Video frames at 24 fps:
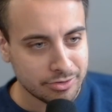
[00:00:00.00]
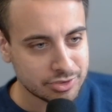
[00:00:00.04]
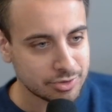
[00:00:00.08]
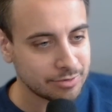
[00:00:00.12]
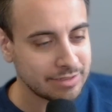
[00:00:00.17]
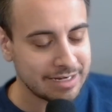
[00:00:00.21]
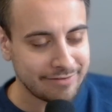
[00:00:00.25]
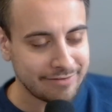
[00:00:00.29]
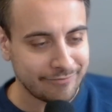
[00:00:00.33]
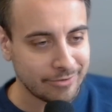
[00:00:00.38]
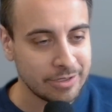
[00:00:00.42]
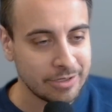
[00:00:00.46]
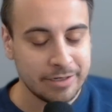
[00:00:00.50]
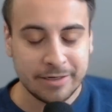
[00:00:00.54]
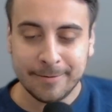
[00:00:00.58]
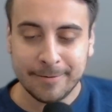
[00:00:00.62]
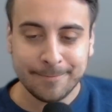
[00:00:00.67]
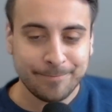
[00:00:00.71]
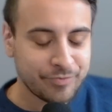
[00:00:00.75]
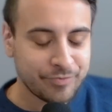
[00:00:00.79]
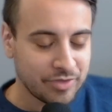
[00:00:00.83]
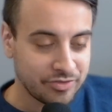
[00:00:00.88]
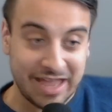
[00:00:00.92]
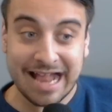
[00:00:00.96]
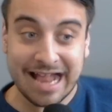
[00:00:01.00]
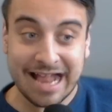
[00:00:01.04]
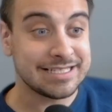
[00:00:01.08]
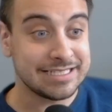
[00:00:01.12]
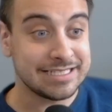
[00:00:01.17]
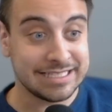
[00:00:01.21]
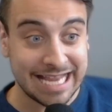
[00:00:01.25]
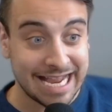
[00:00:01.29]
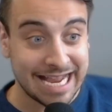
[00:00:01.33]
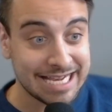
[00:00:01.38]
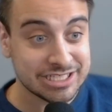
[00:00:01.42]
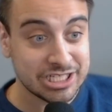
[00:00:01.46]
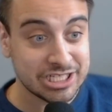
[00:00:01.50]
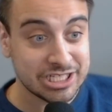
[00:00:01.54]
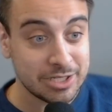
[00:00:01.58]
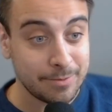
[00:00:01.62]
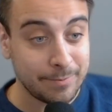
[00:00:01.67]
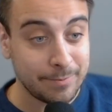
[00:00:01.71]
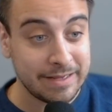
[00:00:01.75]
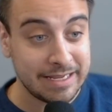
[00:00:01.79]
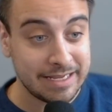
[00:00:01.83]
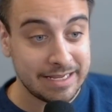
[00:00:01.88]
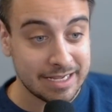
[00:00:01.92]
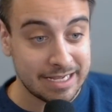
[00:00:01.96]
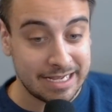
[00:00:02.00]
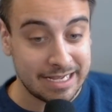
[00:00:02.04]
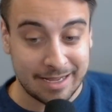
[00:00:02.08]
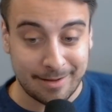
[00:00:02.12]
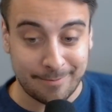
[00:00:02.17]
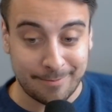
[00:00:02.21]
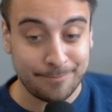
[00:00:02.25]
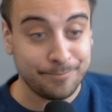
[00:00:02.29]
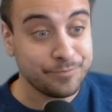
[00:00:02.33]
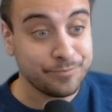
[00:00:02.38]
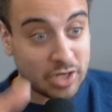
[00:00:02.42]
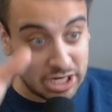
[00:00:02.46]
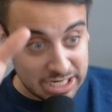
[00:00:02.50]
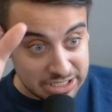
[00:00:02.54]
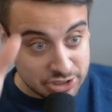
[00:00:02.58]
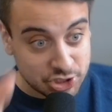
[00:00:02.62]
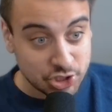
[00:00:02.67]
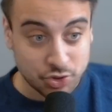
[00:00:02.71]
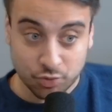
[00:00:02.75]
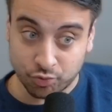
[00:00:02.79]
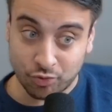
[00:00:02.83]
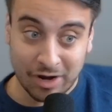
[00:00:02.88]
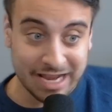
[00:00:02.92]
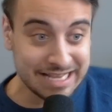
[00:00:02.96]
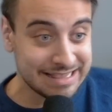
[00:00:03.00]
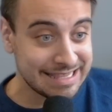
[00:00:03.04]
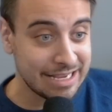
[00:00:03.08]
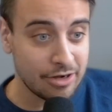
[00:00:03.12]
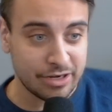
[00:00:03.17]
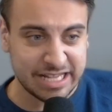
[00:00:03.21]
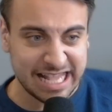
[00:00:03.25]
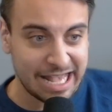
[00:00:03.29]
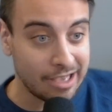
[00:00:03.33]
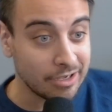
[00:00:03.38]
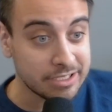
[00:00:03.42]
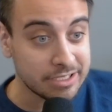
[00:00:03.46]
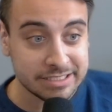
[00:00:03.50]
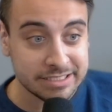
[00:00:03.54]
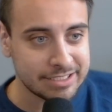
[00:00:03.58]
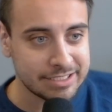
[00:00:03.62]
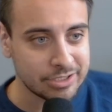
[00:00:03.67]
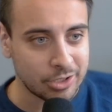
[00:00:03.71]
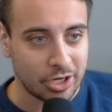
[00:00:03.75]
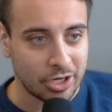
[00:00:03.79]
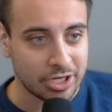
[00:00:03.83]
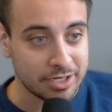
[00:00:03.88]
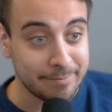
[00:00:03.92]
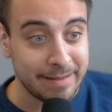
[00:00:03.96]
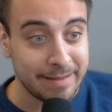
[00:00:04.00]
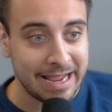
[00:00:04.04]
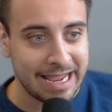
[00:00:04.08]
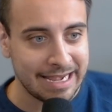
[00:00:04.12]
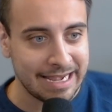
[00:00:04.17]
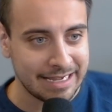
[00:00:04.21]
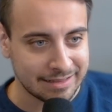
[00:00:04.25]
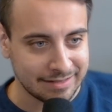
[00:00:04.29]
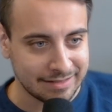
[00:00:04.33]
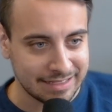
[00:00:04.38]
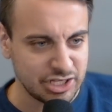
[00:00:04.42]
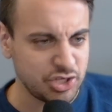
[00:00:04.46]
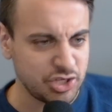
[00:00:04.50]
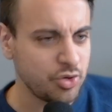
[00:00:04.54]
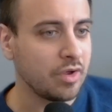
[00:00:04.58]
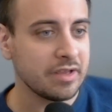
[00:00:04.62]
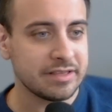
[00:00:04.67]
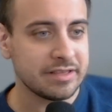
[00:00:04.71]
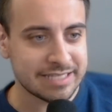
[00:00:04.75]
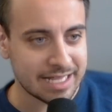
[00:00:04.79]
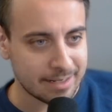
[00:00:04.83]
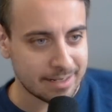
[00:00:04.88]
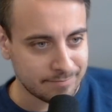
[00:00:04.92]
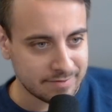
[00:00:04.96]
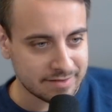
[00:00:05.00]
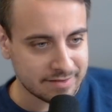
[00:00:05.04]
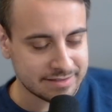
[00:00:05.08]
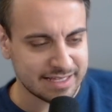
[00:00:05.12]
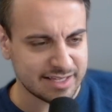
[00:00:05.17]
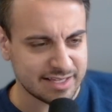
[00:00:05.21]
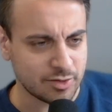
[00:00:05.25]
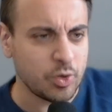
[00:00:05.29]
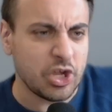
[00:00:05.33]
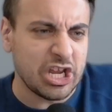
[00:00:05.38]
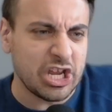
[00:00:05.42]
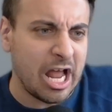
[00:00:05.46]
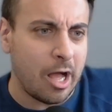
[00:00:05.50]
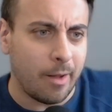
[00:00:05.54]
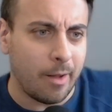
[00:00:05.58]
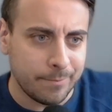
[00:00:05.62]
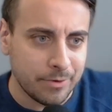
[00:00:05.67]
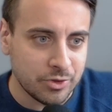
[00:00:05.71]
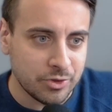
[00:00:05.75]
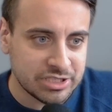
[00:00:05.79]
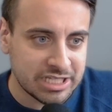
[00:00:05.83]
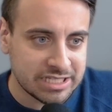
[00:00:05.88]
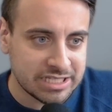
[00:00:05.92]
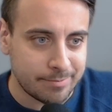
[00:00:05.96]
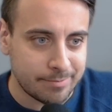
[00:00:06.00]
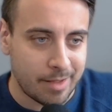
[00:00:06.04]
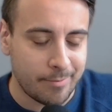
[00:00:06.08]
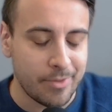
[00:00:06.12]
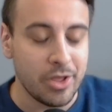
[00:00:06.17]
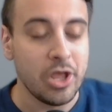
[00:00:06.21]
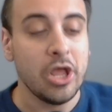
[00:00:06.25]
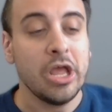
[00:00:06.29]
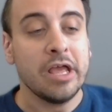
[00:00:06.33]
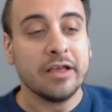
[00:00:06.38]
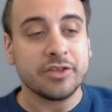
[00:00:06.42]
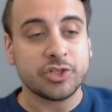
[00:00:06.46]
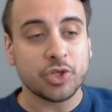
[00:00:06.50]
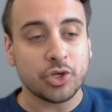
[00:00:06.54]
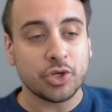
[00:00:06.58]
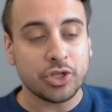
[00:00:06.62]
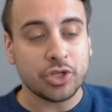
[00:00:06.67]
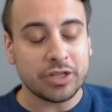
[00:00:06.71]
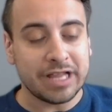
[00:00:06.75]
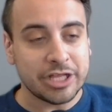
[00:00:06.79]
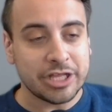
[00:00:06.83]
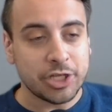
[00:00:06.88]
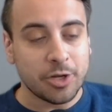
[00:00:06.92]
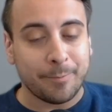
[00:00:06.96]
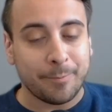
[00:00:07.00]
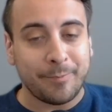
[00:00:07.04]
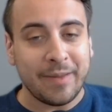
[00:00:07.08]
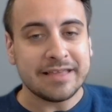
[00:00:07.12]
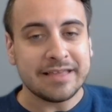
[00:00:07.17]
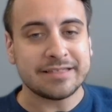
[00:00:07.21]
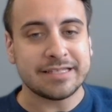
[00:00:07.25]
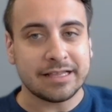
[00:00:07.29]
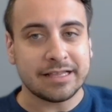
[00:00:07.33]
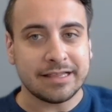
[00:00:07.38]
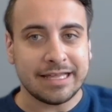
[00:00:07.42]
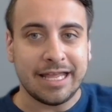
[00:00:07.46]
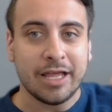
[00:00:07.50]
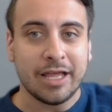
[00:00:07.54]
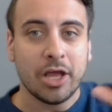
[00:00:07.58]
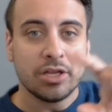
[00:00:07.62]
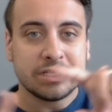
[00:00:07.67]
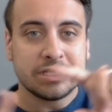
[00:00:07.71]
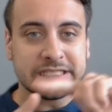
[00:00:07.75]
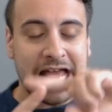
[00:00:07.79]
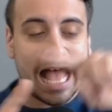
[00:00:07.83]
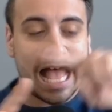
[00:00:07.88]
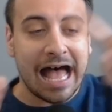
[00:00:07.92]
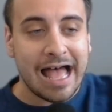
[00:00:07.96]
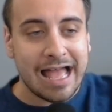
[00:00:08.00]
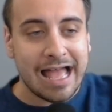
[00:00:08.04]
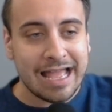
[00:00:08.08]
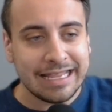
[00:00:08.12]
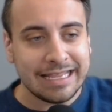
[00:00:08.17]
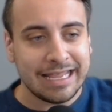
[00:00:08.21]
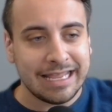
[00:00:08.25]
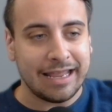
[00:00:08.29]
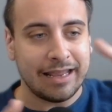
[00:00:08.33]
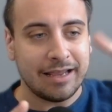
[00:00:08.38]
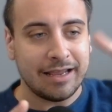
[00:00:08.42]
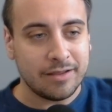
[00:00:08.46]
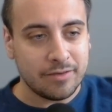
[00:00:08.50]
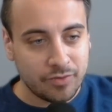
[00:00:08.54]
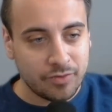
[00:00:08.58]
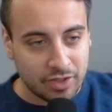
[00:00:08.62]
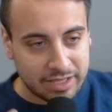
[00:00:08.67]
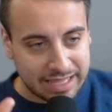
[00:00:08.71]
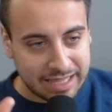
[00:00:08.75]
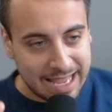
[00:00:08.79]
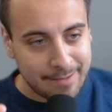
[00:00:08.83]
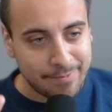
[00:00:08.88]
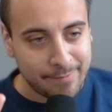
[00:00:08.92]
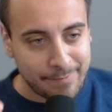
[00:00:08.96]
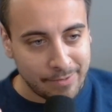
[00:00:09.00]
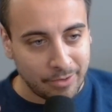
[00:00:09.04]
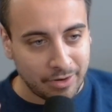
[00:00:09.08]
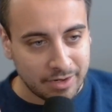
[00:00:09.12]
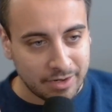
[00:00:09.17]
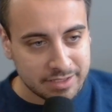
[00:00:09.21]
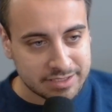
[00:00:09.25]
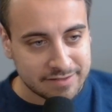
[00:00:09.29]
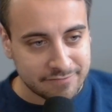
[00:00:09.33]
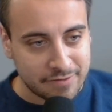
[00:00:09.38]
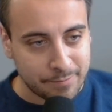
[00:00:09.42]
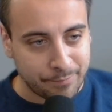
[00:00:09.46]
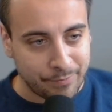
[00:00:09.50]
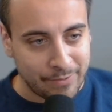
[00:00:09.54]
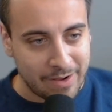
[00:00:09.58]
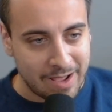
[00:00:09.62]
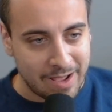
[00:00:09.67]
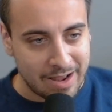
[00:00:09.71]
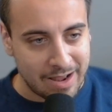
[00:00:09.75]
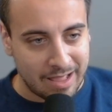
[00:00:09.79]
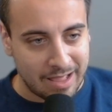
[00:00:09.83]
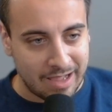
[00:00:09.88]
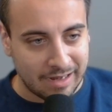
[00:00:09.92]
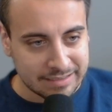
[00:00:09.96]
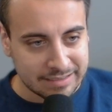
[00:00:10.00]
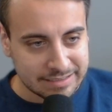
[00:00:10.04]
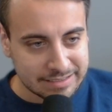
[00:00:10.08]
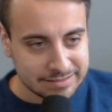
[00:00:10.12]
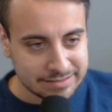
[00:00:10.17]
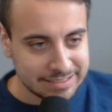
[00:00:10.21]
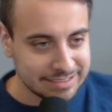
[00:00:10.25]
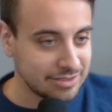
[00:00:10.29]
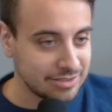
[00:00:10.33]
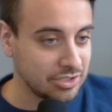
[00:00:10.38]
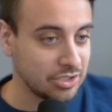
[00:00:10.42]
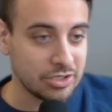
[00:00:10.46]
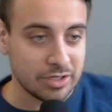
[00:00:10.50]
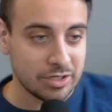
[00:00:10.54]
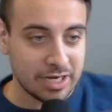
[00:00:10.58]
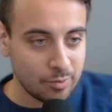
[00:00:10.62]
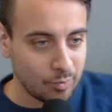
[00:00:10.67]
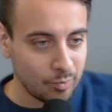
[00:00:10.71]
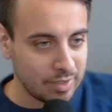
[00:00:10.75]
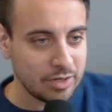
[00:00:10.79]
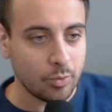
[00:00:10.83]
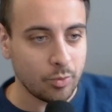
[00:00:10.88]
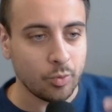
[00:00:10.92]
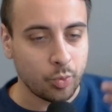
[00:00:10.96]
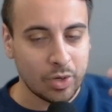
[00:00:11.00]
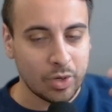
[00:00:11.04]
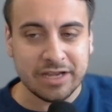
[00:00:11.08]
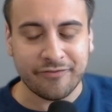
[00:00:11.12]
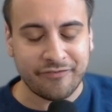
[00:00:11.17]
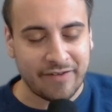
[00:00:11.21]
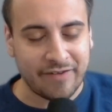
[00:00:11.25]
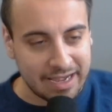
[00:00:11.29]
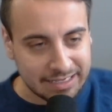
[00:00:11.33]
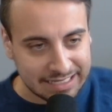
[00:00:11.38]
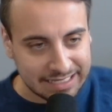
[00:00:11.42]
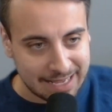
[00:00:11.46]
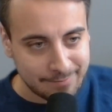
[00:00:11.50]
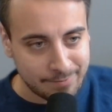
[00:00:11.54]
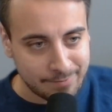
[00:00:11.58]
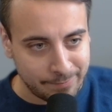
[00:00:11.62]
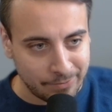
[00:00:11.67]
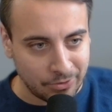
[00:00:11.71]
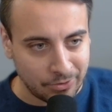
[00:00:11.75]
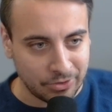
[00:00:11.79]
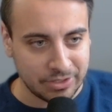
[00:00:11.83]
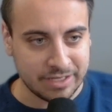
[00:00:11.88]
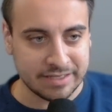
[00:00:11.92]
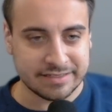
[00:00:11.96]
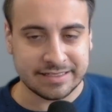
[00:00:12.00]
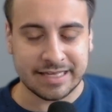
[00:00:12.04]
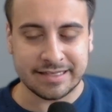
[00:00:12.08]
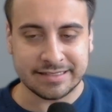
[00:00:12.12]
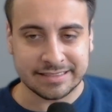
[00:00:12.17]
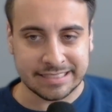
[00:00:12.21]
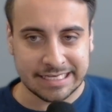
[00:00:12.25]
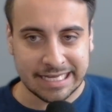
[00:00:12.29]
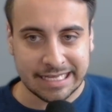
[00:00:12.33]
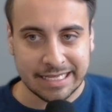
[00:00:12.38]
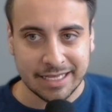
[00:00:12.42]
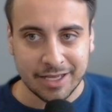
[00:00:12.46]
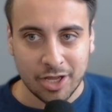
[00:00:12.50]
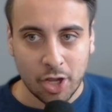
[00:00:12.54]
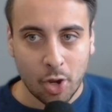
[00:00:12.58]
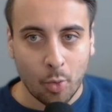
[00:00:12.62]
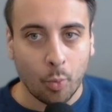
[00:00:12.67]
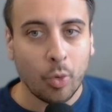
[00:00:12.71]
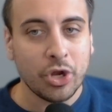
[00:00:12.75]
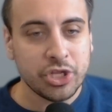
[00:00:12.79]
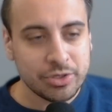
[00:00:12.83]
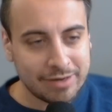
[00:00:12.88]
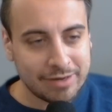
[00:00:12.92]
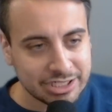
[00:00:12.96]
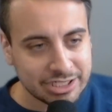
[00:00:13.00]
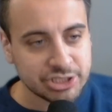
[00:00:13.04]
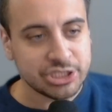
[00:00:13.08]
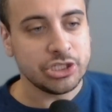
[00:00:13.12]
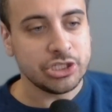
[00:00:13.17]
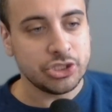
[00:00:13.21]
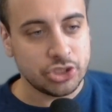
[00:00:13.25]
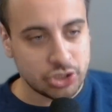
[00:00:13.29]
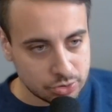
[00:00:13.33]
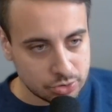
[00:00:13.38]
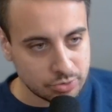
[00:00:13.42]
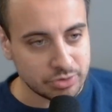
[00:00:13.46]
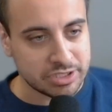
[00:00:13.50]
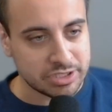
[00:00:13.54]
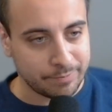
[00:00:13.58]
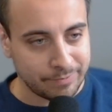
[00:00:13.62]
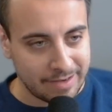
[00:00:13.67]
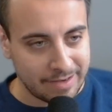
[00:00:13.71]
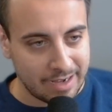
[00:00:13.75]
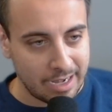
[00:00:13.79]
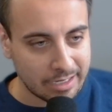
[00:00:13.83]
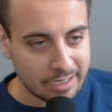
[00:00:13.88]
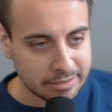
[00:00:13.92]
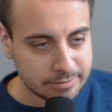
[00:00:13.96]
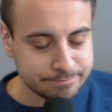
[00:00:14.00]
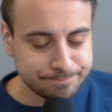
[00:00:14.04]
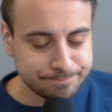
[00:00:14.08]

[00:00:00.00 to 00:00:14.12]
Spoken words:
or whatever. That's going to be just right there, calculated automatically. And you can set up these things. We can help you set them up. So like you're basically tying the capabilities of the product, and we define capabilities as like what you actually do with the product,